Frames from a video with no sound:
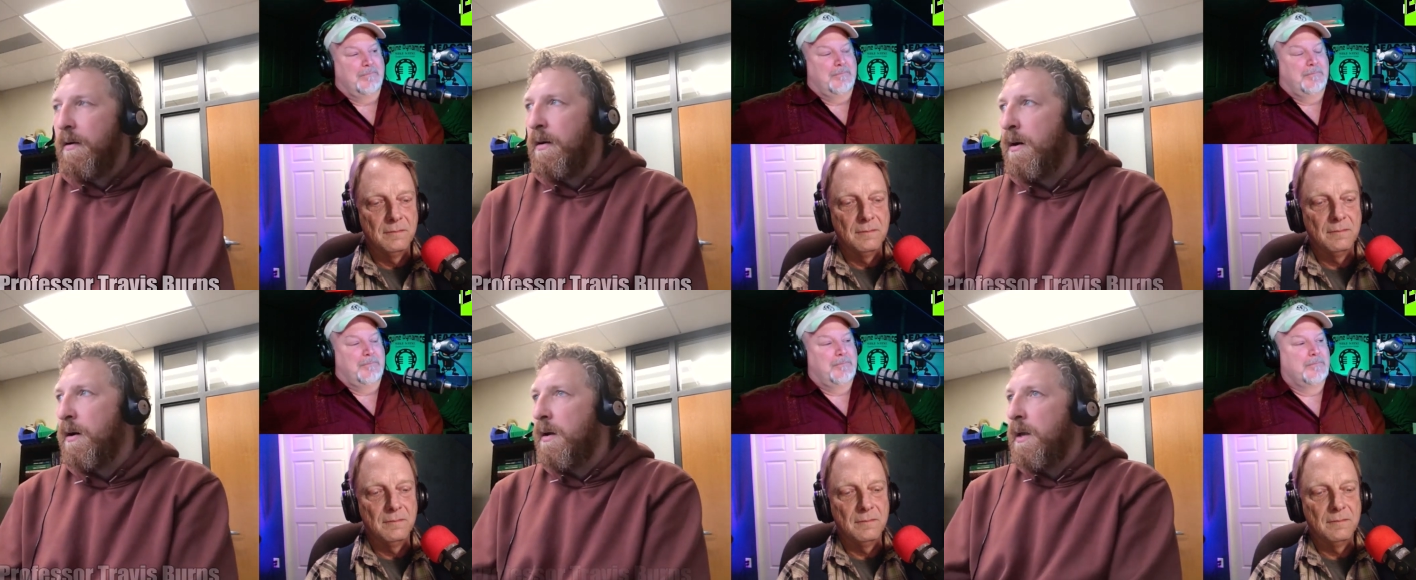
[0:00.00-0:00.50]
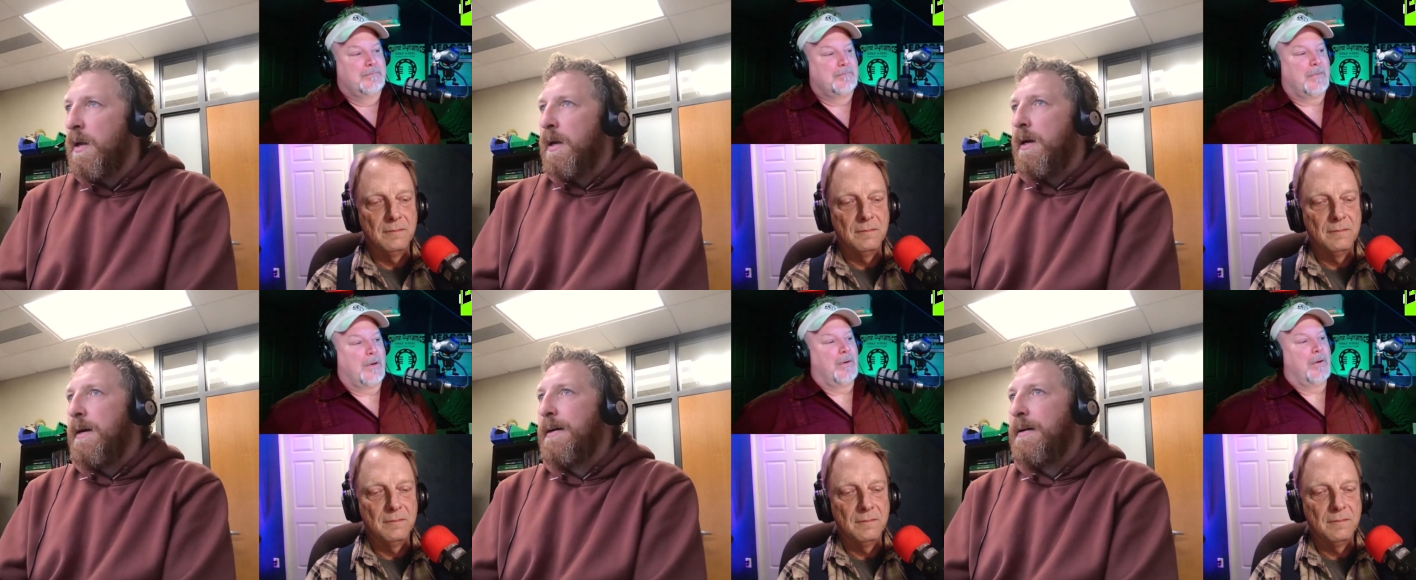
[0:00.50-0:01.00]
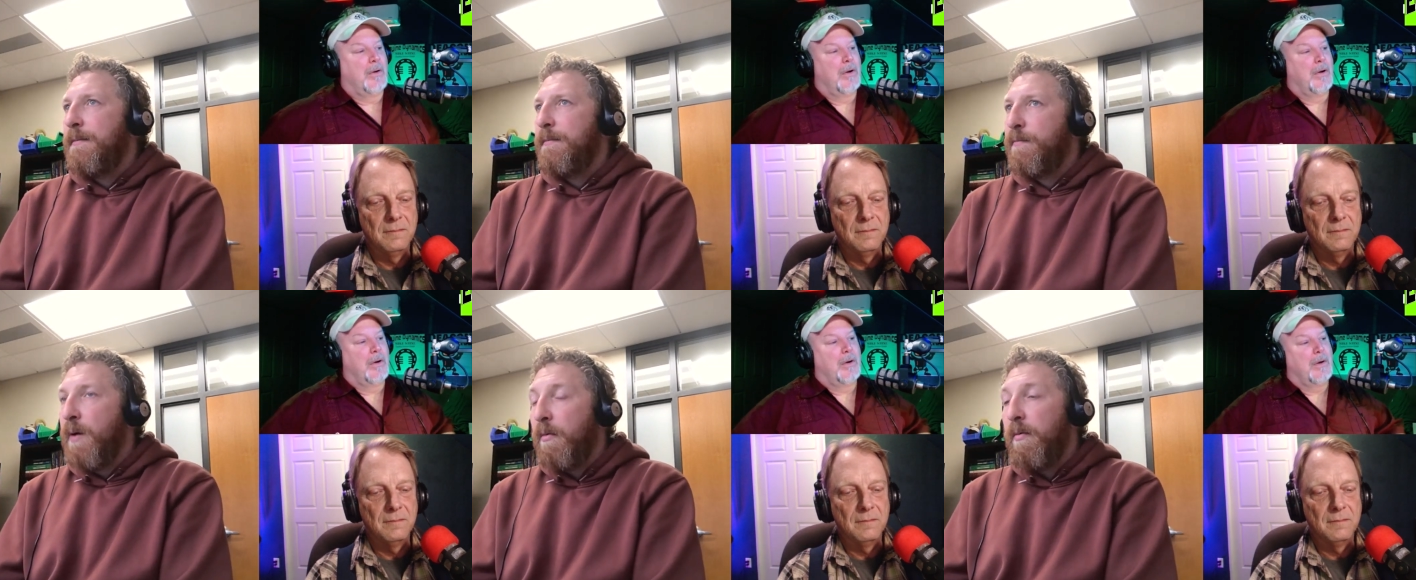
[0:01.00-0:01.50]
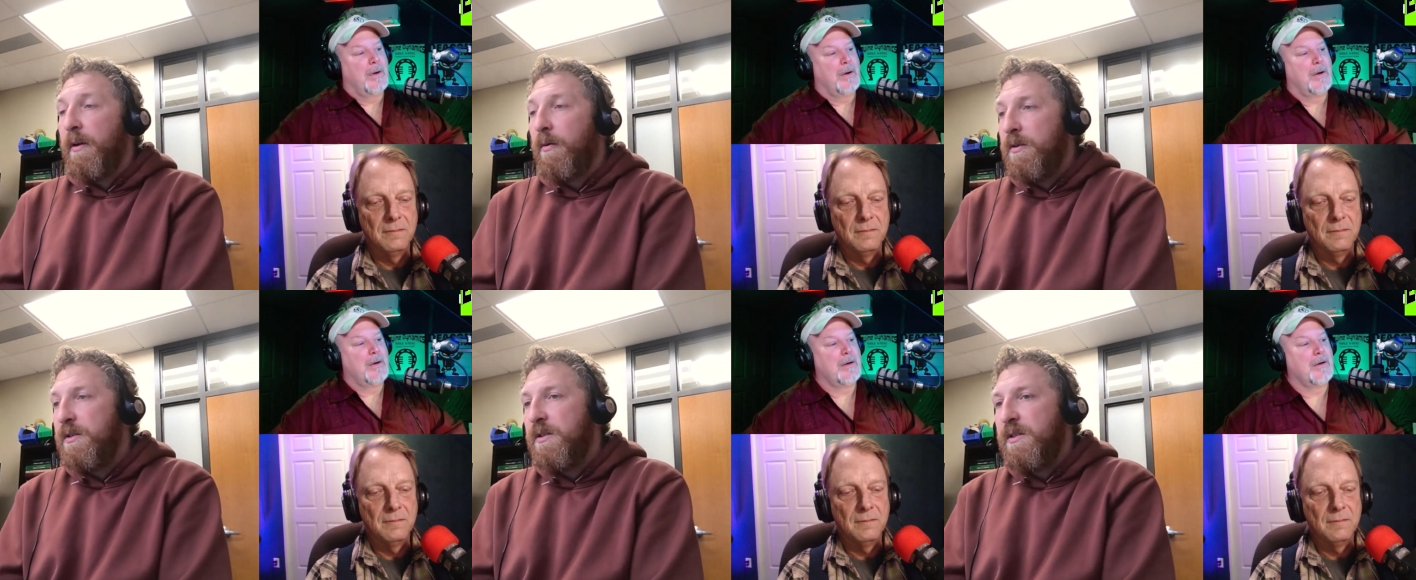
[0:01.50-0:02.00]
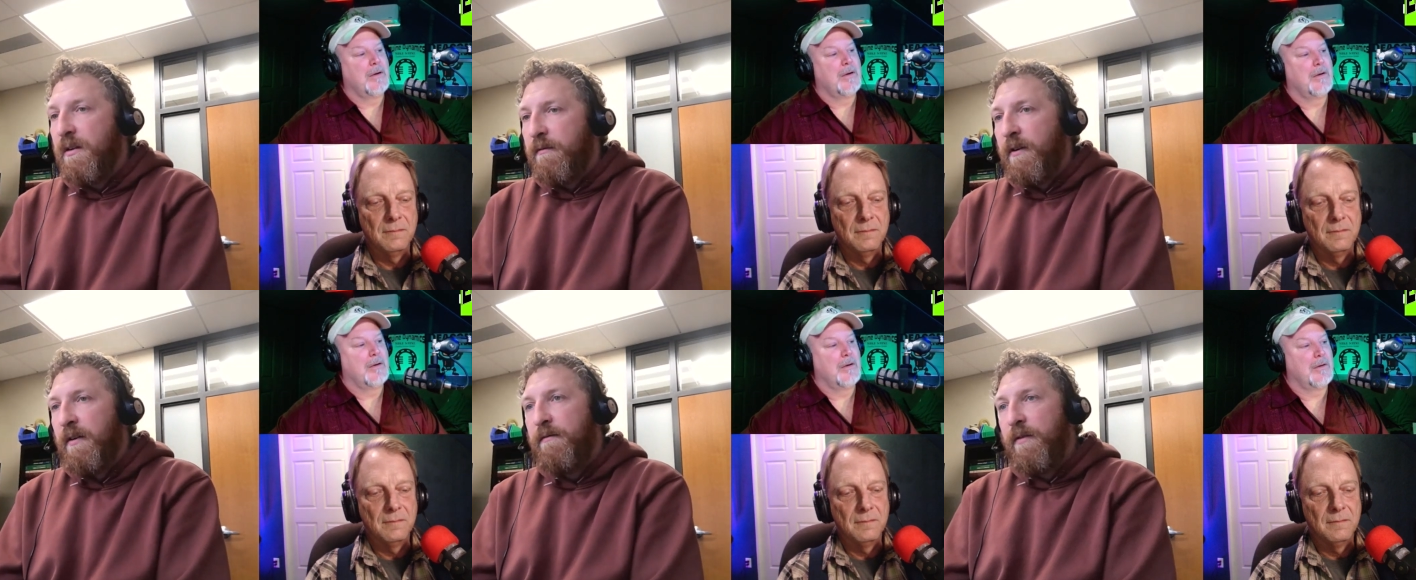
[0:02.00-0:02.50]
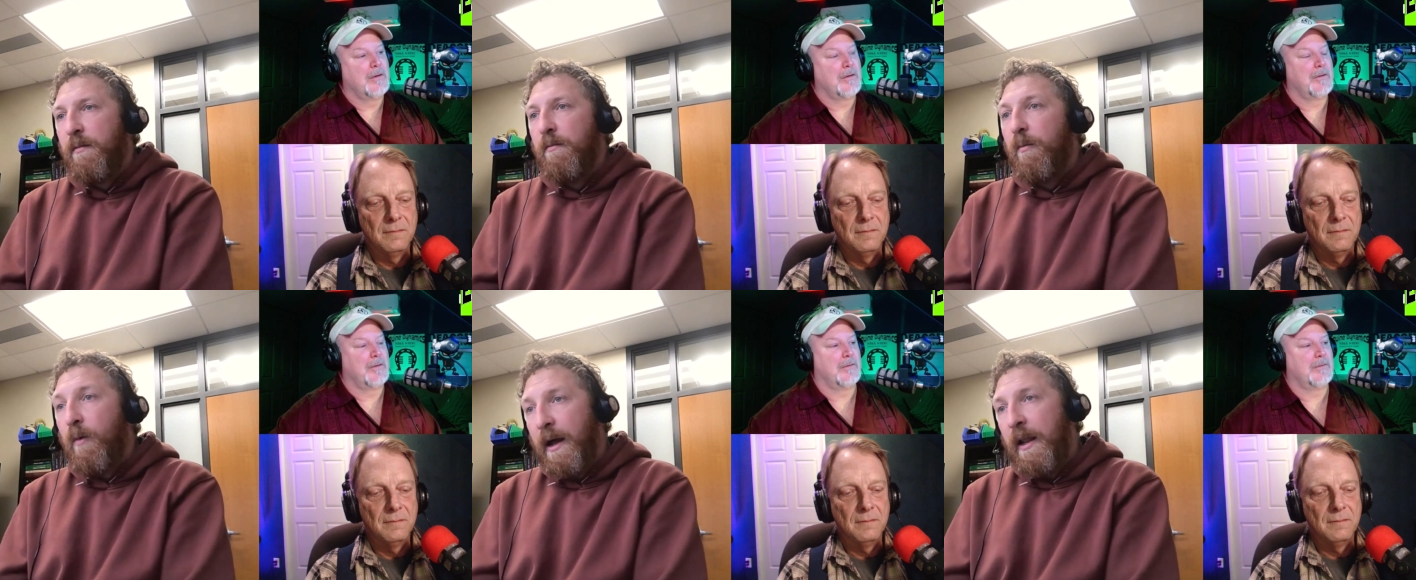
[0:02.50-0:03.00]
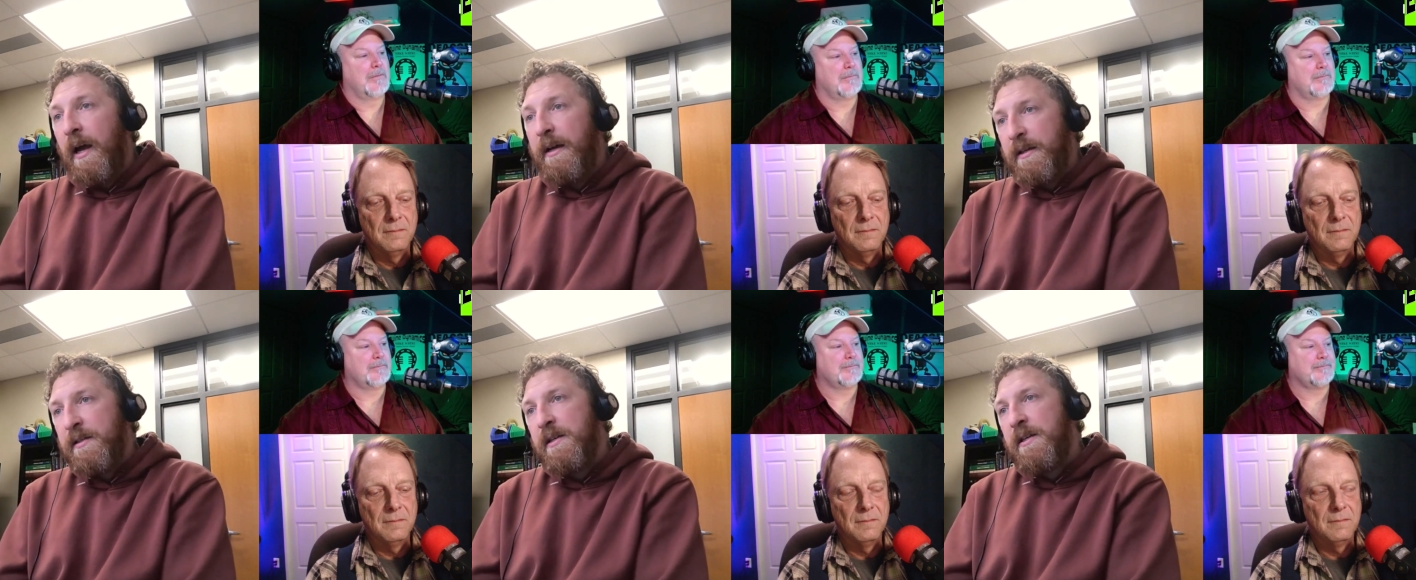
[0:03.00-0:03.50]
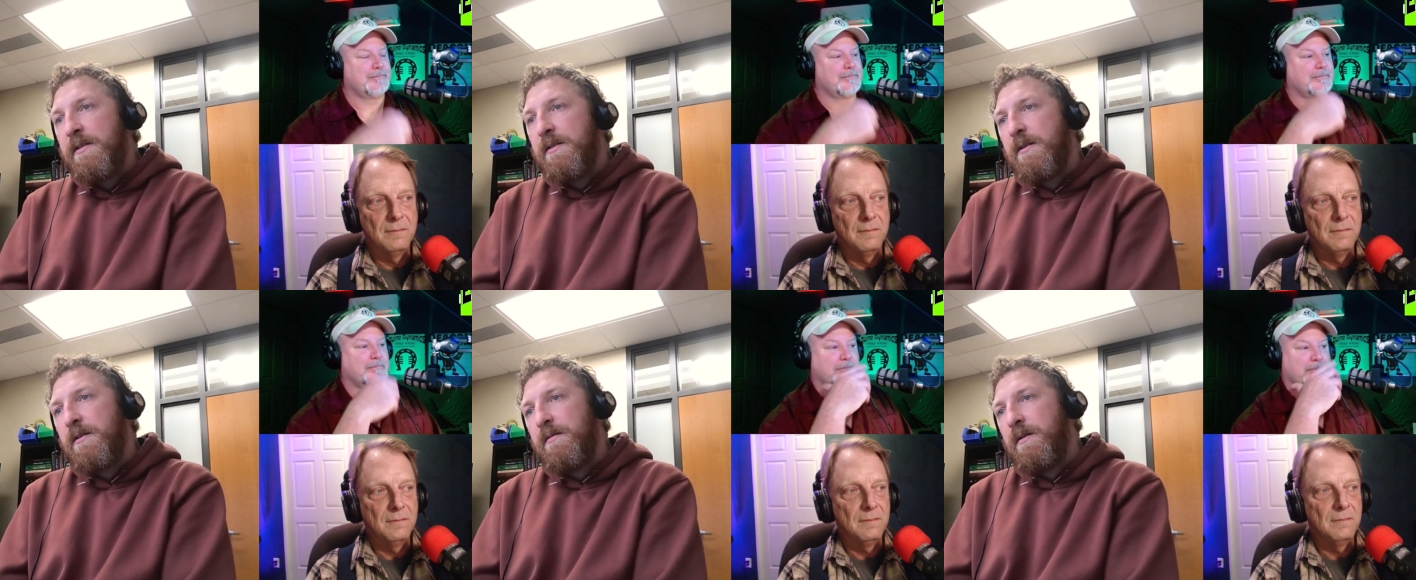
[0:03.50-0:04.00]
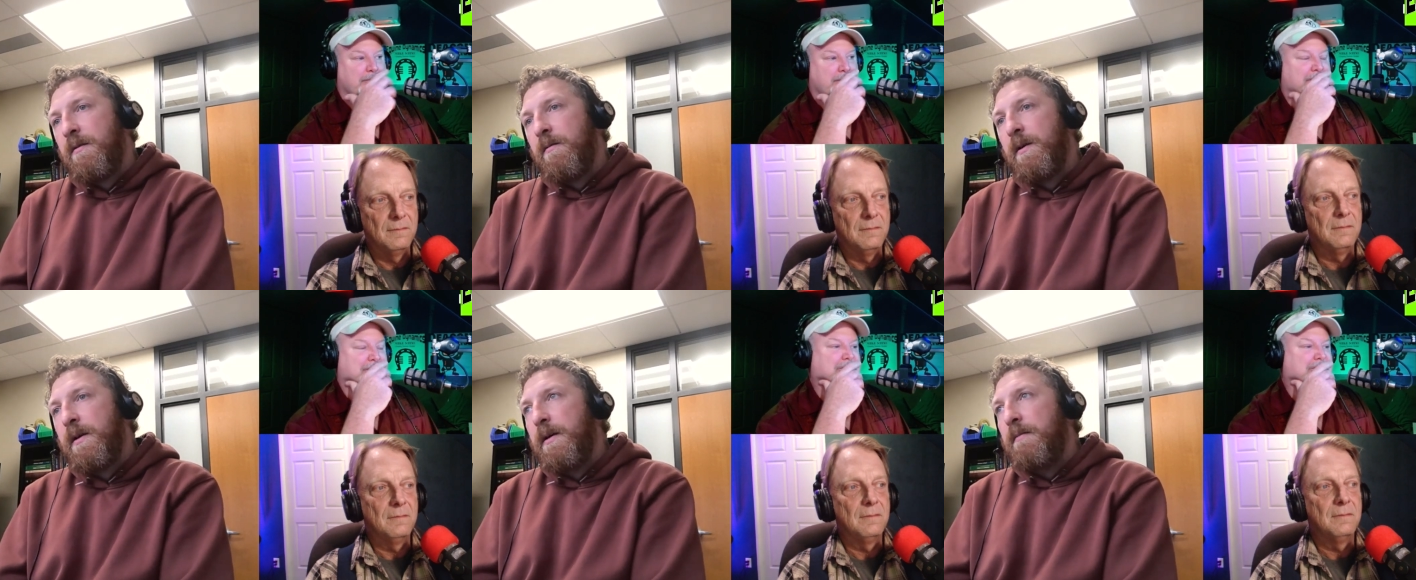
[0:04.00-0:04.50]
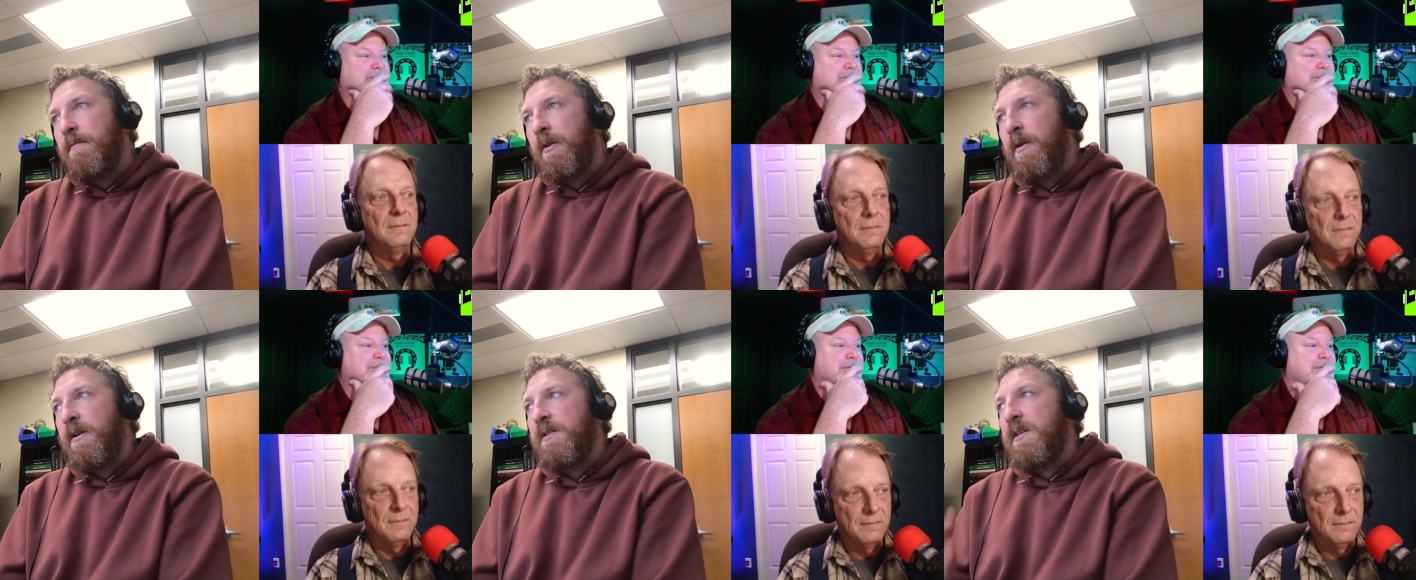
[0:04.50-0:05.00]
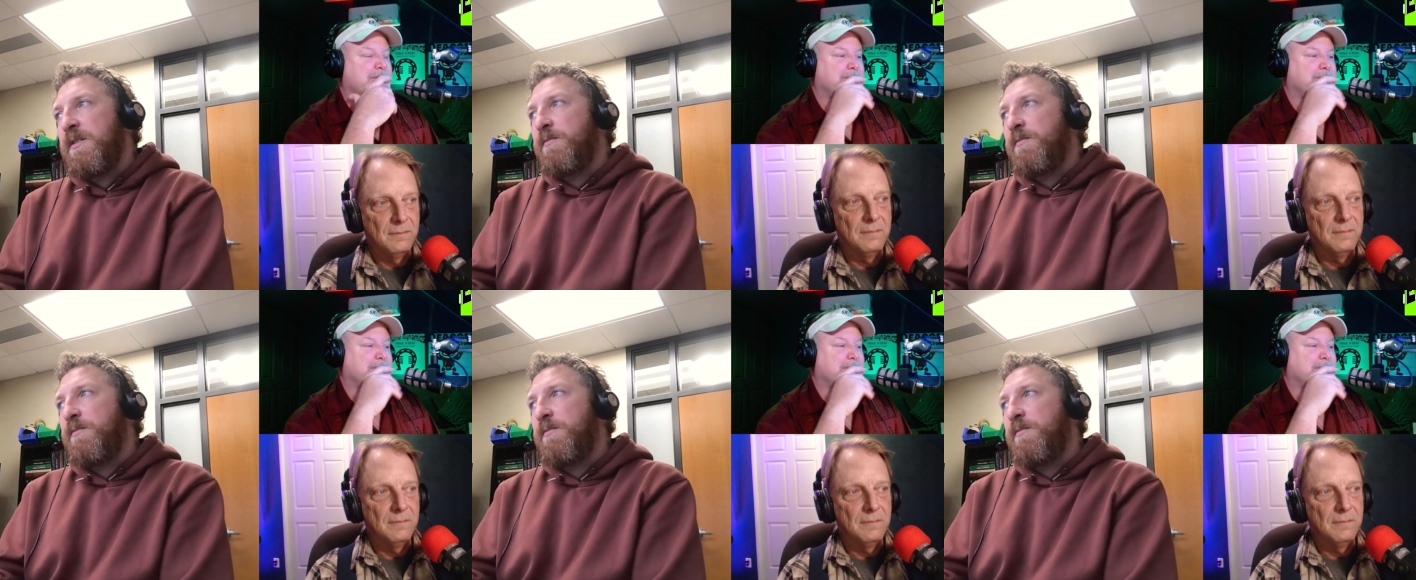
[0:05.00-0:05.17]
Speaker 1: are um, probably horses suffering from white line disease. So, you know, a disease